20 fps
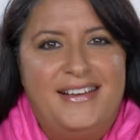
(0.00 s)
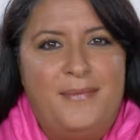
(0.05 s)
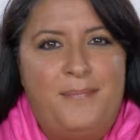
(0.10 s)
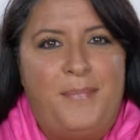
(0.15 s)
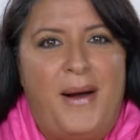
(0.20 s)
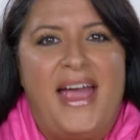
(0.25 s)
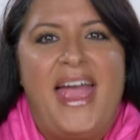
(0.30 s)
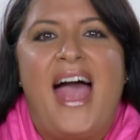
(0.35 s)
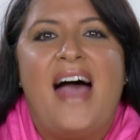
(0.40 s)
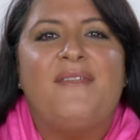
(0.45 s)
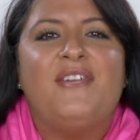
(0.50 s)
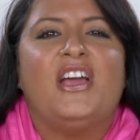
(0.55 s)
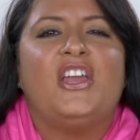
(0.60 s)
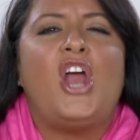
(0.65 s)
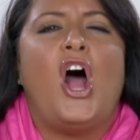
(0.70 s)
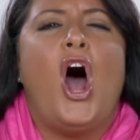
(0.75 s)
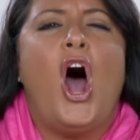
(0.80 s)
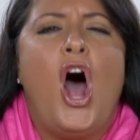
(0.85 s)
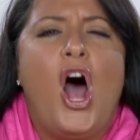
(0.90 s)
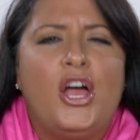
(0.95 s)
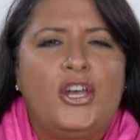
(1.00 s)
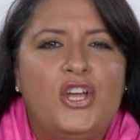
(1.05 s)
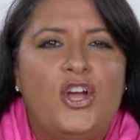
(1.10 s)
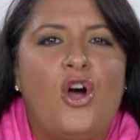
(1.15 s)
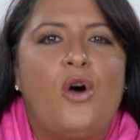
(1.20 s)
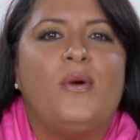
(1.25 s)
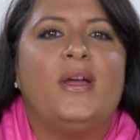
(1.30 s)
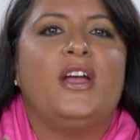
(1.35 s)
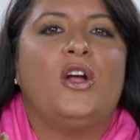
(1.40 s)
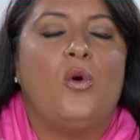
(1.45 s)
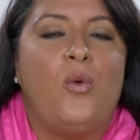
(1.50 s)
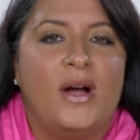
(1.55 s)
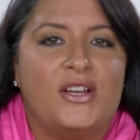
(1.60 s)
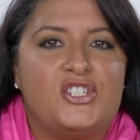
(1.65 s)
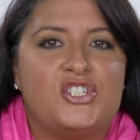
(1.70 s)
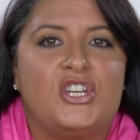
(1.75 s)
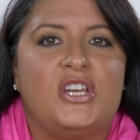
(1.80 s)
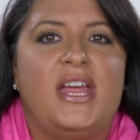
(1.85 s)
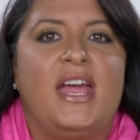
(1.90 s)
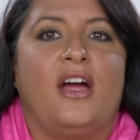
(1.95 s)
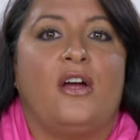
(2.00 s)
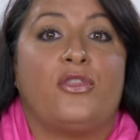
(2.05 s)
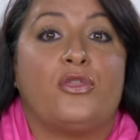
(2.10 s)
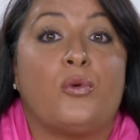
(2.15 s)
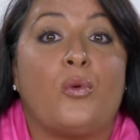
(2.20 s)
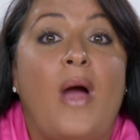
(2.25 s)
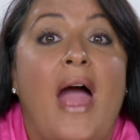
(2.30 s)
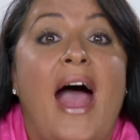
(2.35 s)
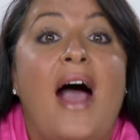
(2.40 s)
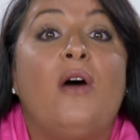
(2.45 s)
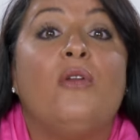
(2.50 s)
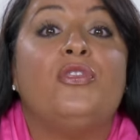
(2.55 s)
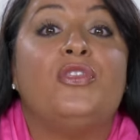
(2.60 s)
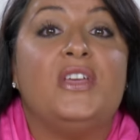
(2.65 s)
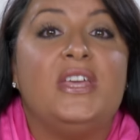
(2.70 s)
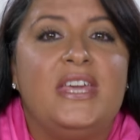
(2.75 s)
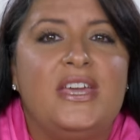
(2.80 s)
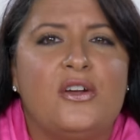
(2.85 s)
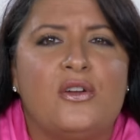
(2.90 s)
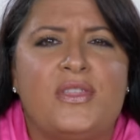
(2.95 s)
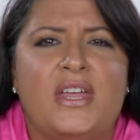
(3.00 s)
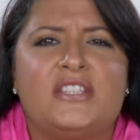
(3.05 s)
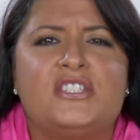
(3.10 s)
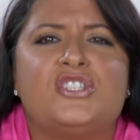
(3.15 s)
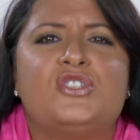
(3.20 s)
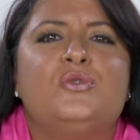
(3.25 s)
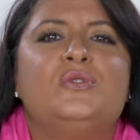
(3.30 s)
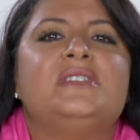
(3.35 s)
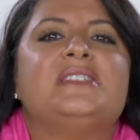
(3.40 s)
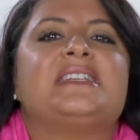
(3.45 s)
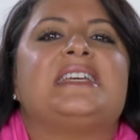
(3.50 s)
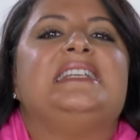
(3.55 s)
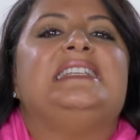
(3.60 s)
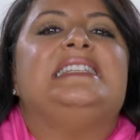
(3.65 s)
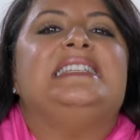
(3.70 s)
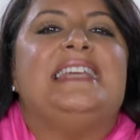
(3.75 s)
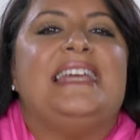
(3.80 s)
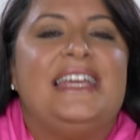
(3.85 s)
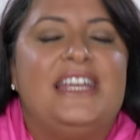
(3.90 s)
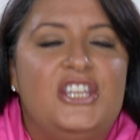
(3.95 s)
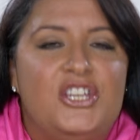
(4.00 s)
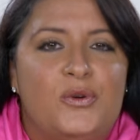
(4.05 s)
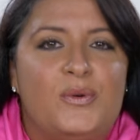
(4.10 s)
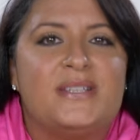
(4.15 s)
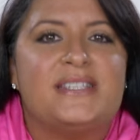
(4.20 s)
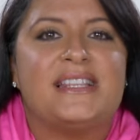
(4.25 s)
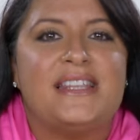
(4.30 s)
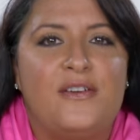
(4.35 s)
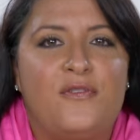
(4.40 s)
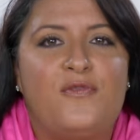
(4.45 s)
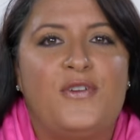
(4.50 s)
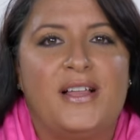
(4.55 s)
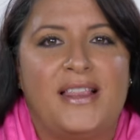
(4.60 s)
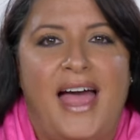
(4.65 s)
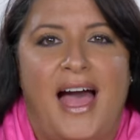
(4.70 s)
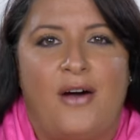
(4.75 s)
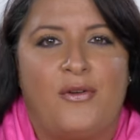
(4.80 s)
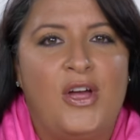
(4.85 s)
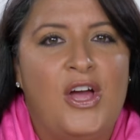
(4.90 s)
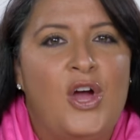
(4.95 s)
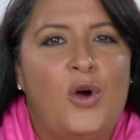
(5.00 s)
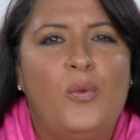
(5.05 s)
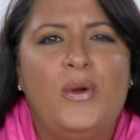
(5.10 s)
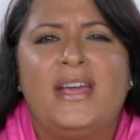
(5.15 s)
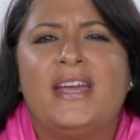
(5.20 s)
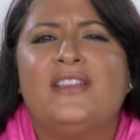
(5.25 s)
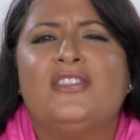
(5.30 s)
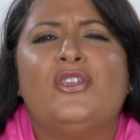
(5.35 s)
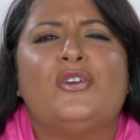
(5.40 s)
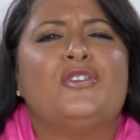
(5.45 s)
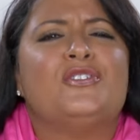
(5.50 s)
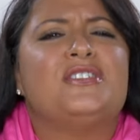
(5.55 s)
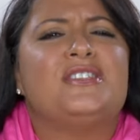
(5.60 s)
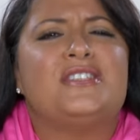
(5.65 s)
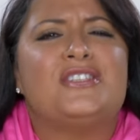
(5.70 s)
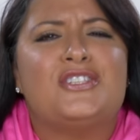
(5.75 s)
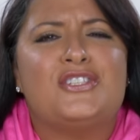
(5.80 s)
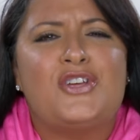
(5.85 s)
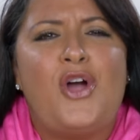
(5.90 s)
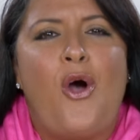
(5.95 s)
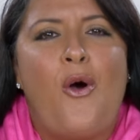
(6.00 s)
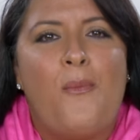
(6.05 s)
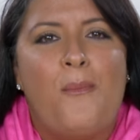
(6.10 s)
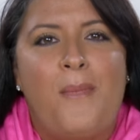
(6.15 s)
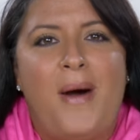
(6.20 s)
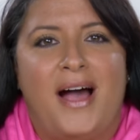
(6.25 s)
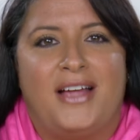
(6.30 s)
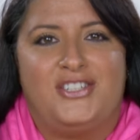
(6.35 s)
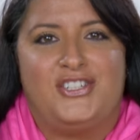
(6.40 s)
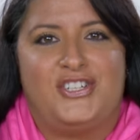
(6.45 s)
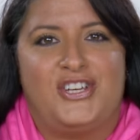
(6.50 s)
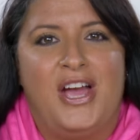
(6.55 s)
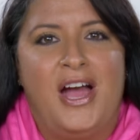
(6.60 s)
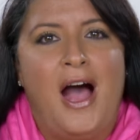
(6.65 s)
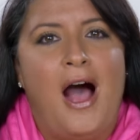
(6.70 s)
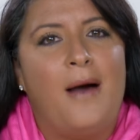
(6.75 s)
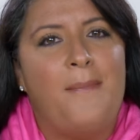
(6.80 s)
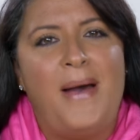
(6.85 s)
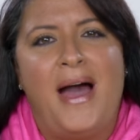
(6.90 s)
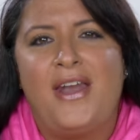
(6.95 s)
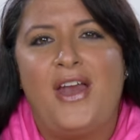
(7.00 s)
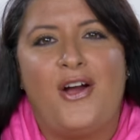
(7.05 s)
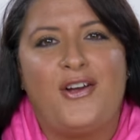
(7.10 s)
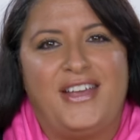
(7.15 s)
By having an ongoing questionnaire throughout the year that students continuously fill out, we can learn so much about our